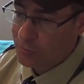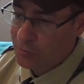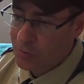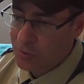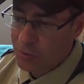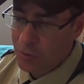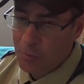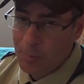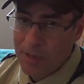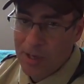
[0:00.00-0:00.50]

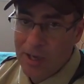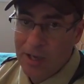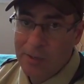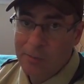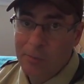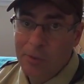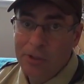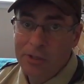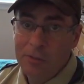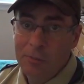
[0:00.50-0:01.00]
fill your
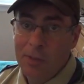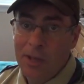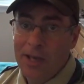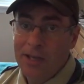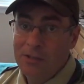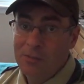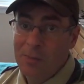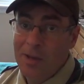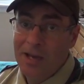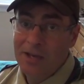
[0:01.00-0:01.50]
bag, bring the
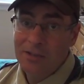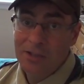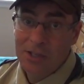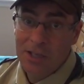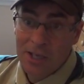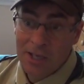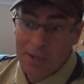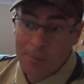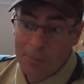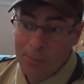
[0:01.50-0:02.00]
bags back to
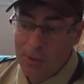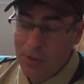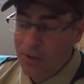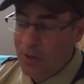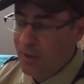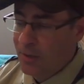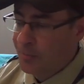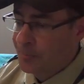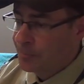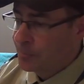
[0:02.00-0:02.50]
camp.
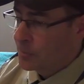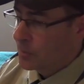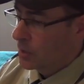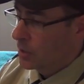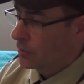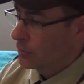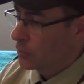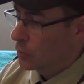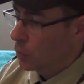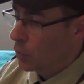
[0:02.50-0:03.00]

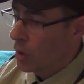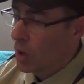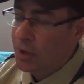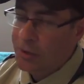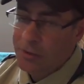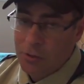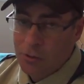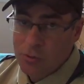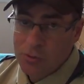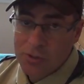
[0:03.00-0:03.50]
If you
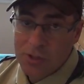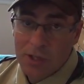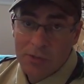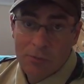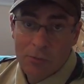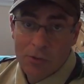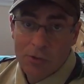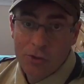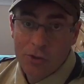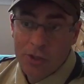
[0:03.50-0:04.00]
want, you use that
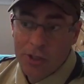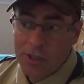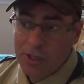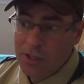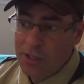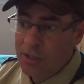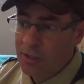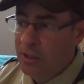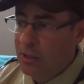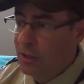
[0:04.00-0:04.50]
for
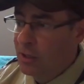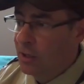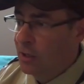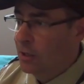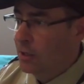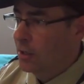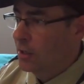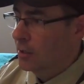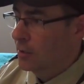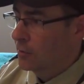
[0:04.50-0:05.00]
cooking.
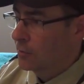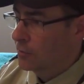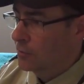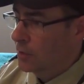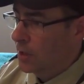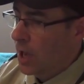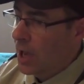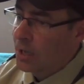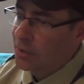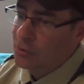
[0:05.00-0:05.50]
If
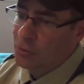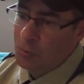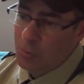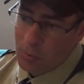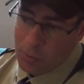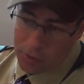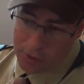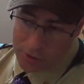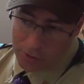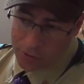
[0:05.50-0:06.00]
not, you
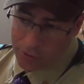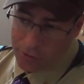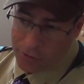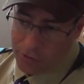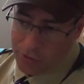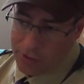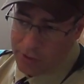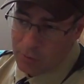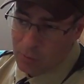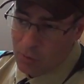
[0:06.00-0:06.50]
boil your
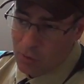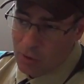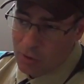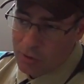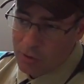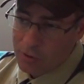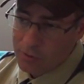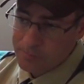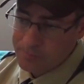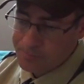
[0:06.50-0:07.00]
cooking
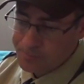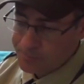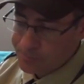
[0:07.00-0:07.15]
water